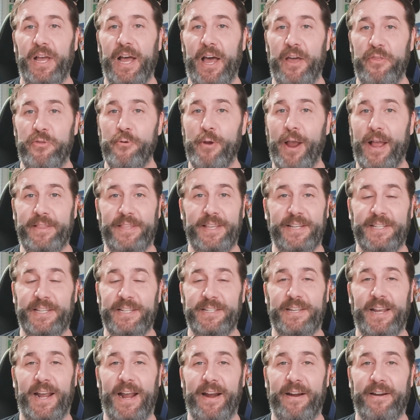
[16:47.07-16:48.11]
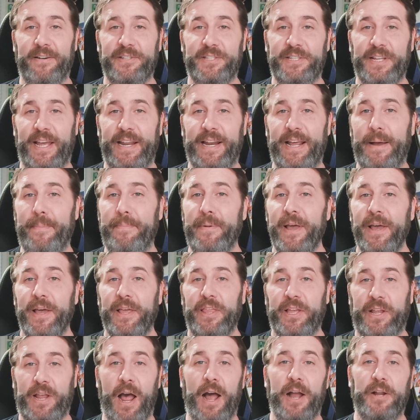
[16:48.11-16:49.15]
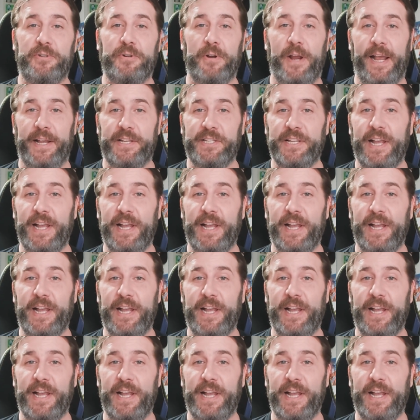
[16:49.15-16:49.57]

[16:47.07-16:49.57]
throughout this entire setup. The contract